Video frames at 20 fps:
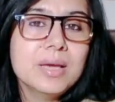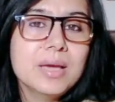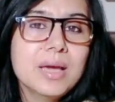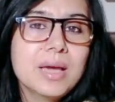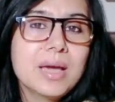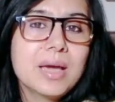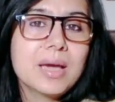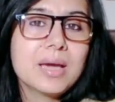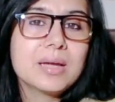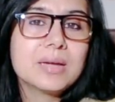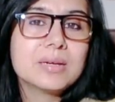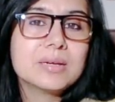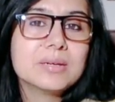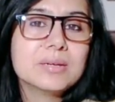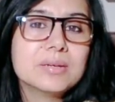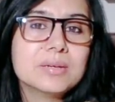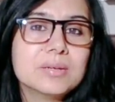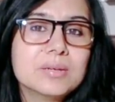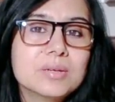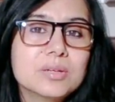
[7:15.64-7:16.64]

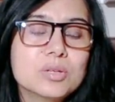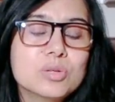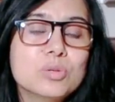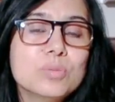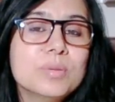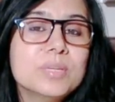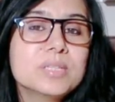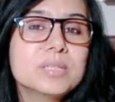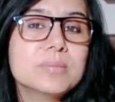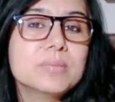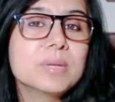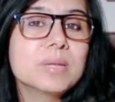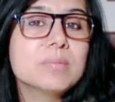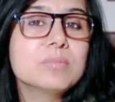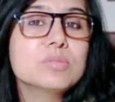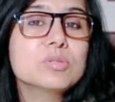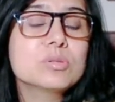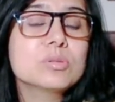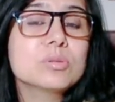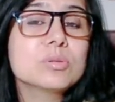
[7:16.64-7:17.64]
and uh, you may
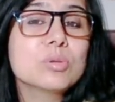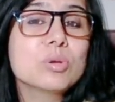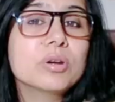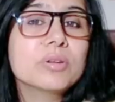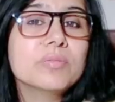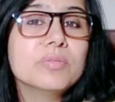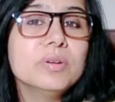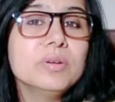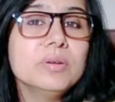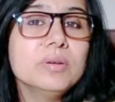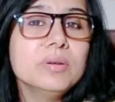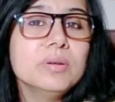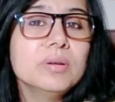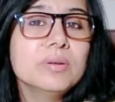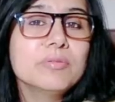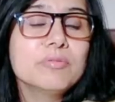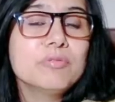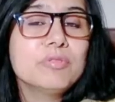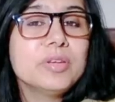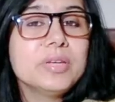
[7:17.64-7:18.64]
sometimes not even
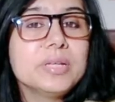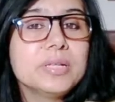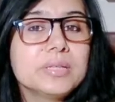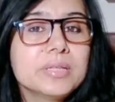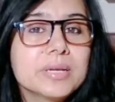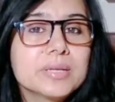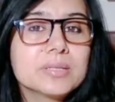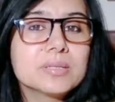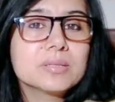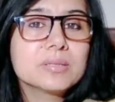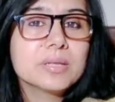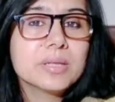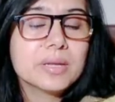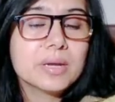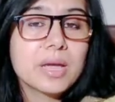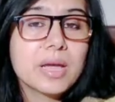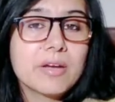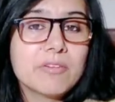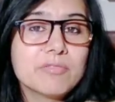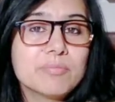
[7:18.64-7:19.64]
feel that there
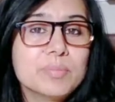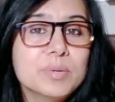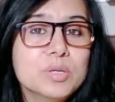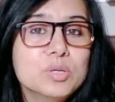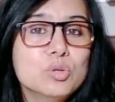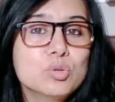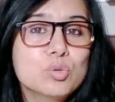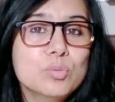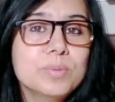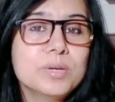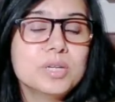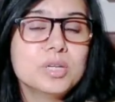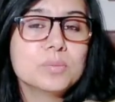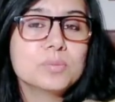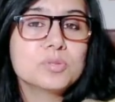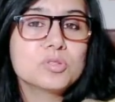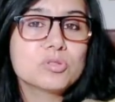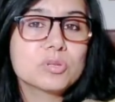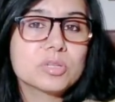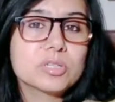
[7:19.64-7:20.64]
have been too many
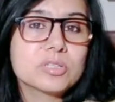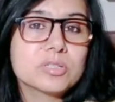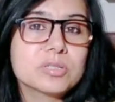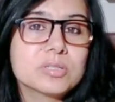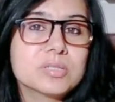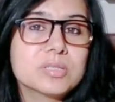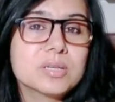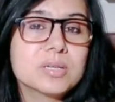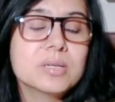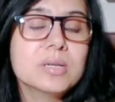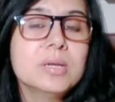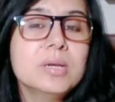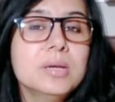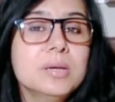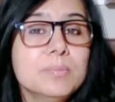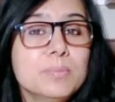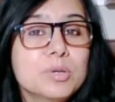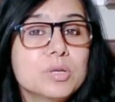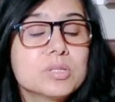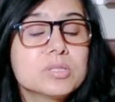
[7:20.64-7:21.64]
obstructions and
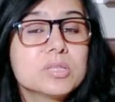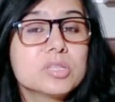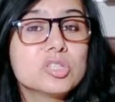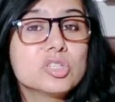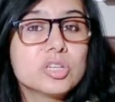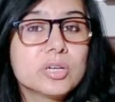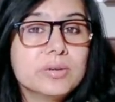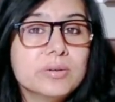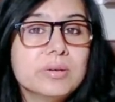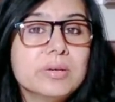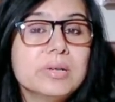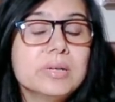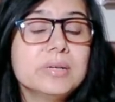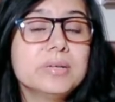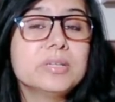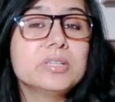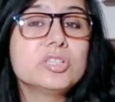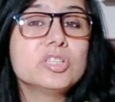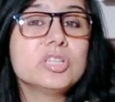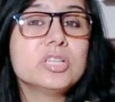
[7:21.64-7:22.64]
because the general
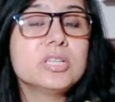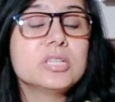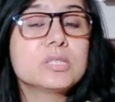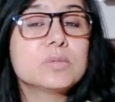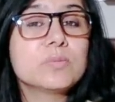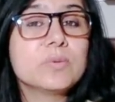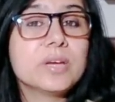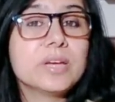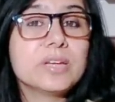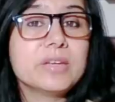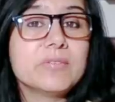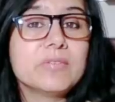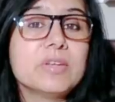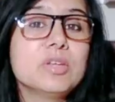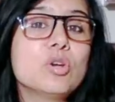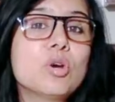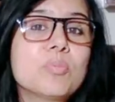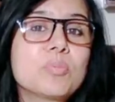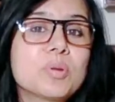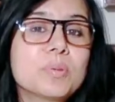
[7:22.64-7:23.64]
energy is very
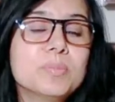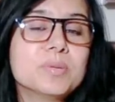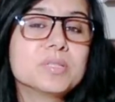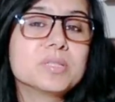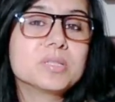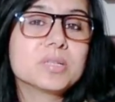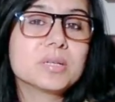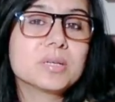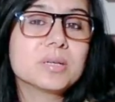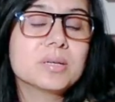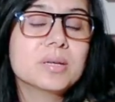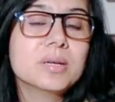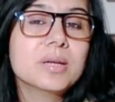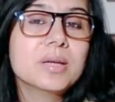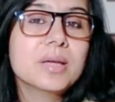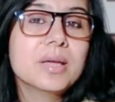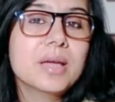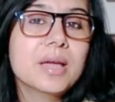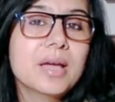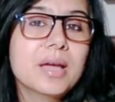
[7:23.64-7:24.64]
very optimistic
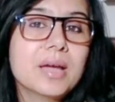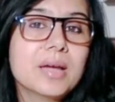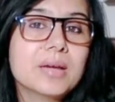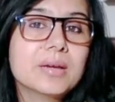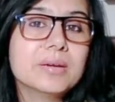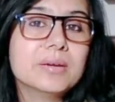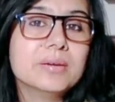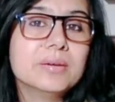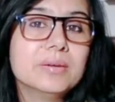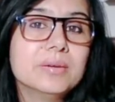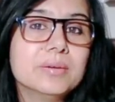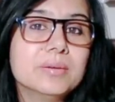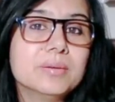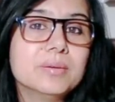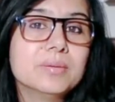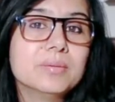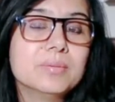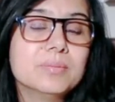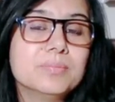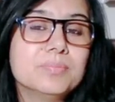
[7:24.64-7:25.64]
and uh,